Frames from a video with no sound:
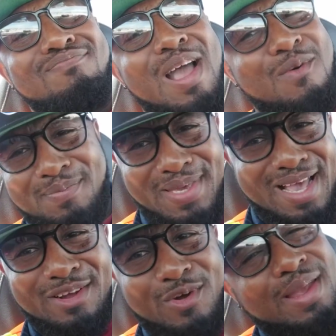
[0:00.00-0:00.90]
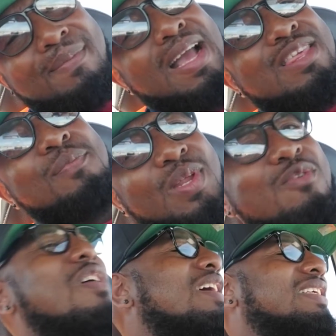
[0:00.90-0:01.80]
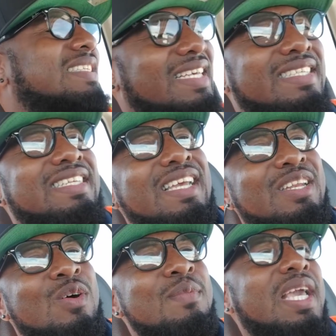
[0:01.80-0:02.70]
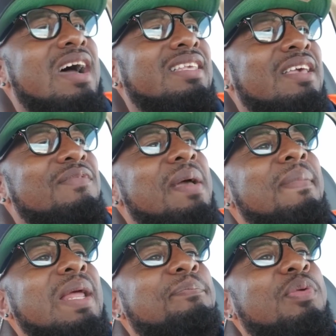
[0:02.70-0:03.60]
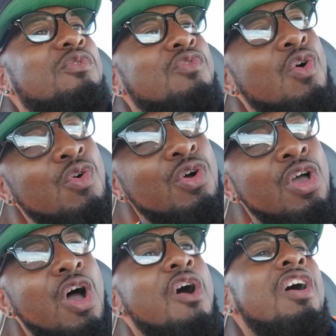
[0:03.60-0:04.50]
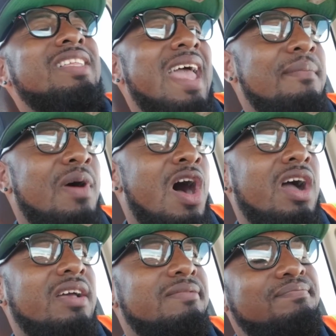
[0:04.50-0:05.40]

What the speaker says: That would be a great matchup in the round of 16, though. Because if they meet Peru or Denmark,